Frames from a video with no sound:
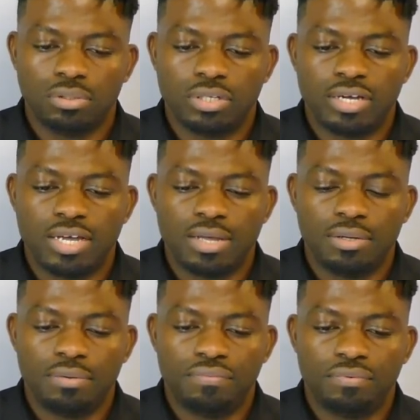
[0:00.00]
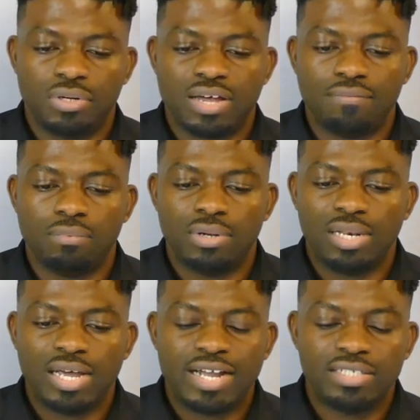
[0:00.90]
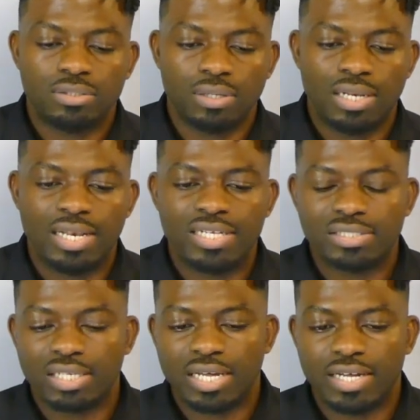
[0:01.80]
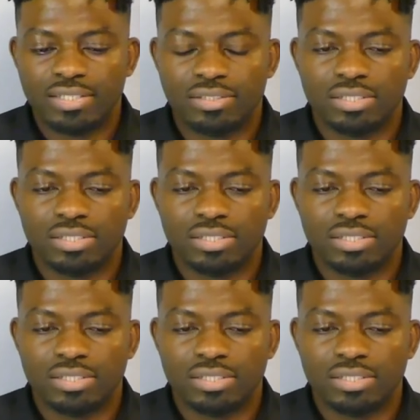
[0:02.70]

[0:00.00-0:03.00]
If we have more light or less light.